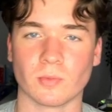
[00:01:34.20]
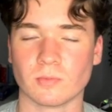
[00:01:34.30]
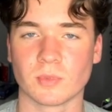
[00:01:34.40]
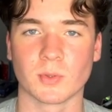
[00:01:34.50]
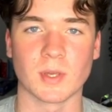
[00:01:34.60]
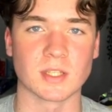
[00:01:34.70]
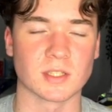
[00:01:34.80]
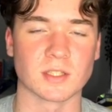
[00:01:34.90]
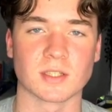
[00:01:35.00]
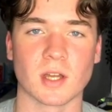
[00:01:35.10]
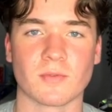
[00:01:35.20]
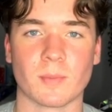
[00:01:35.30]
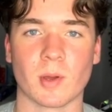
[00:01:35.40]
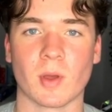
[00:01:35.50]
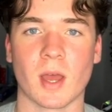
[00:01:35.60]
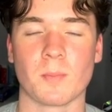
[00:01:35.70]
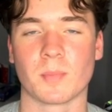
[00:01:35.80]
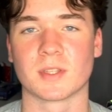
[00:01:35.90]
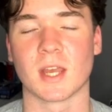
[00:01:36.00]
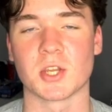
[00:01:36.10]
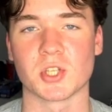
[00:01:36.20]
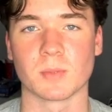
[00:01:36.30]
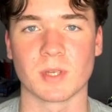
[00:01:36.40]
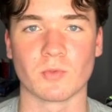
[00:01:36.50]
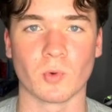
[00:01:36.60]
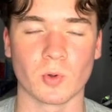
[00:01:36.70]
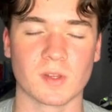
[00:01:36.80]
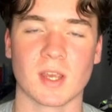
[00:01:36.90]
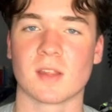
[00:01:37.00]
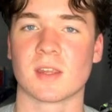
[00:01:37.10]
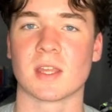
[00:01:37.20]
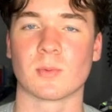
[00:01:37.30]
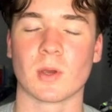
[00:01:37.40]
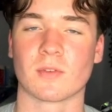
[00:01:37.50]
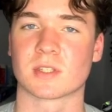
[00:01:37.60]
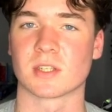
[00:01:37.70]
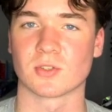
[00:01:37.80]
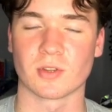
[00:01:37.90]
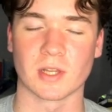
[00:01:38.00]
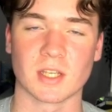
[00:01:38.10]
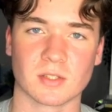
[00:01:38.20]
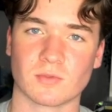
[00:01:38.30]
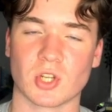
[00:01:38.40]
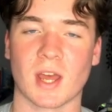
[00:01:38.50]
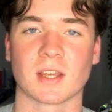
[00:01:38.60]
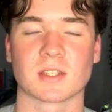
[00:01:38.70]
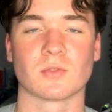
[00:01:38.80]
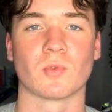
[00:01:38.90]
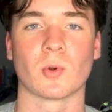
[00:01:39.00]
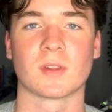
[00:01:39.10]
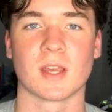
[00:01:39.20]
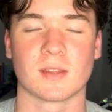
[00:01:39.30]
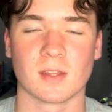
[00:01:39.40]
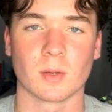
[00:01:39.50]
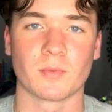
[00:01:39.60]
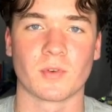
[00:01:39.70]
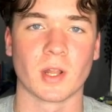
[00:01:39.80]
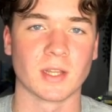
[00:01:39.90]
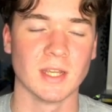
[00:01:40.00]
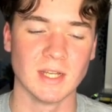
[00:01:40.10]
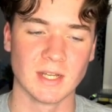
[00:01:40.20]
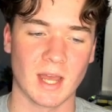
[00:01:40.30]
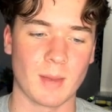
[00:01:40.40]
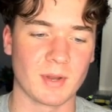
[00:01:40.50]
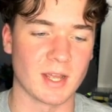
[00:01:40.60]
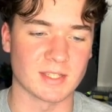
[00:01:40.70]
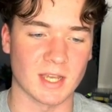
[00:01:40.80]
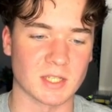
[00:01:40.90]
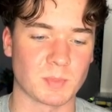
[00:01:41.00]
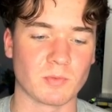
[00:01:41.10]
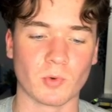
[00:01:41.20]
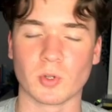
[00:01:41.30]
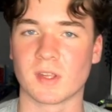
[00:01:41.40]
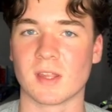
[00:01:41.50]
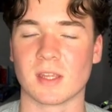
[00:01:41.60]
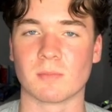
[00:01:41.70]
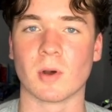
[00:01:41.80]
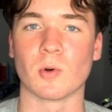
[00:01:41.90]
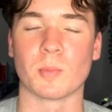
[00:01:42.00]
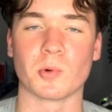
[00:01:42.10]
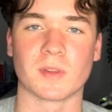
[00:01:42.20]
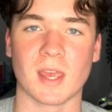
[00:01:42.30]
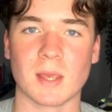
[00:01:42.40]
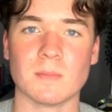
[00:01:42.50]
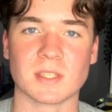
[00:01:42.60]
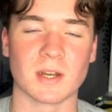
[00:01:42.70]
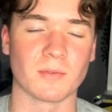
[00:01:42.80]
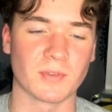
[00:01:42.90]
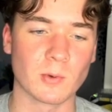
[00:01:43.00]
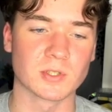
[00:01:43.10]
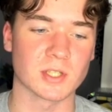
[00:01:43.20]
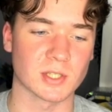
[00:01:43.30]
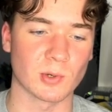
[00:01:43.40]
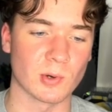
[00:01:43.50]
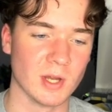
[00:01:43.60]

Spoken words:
tweets and stuff about him potentially being rotated. We obviously saw the likes of Jackson rotated up front. Jimenez has been rotated multiple times, and it feels as though,